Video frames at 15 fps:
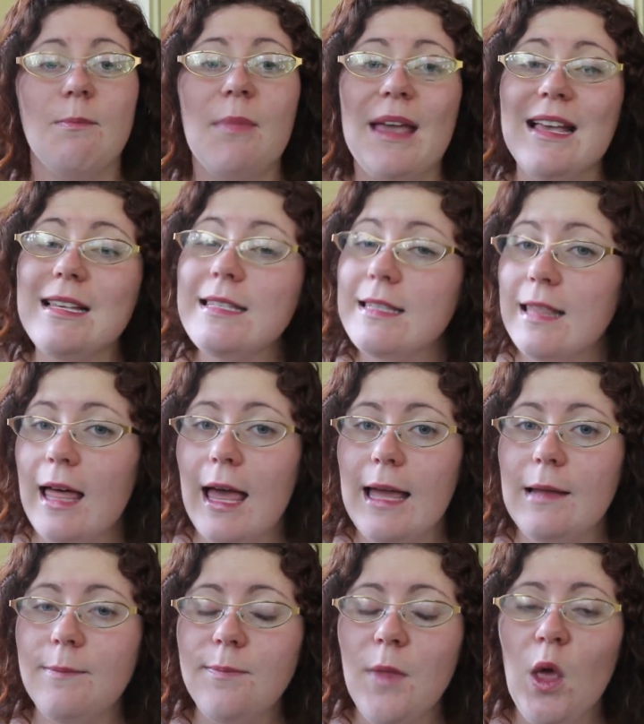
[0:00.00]

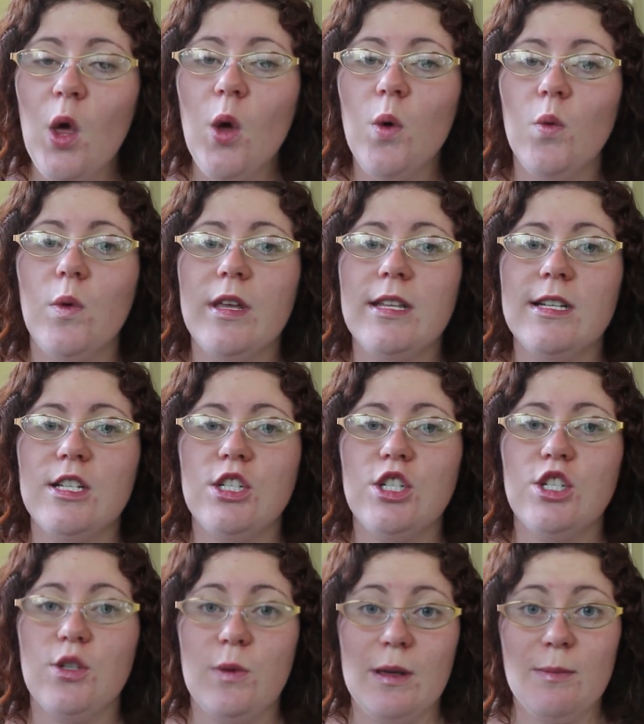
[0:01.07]
baseline when
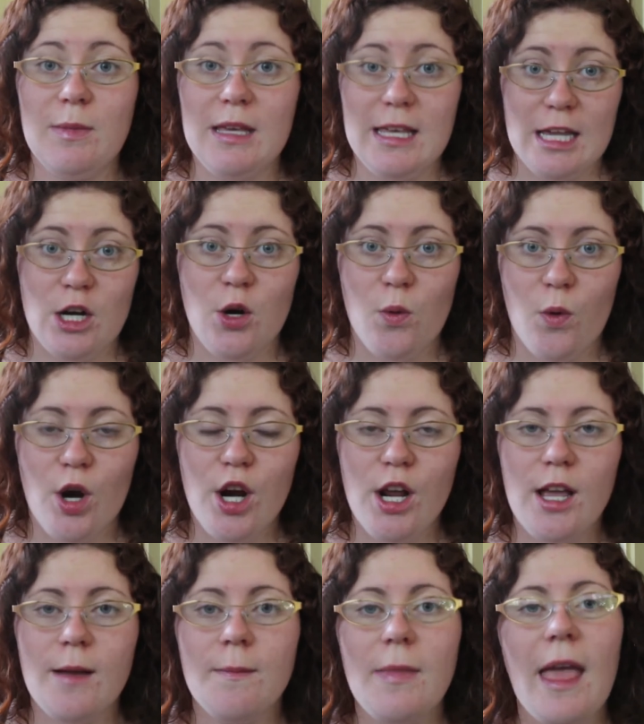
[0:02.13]
doing beginner work,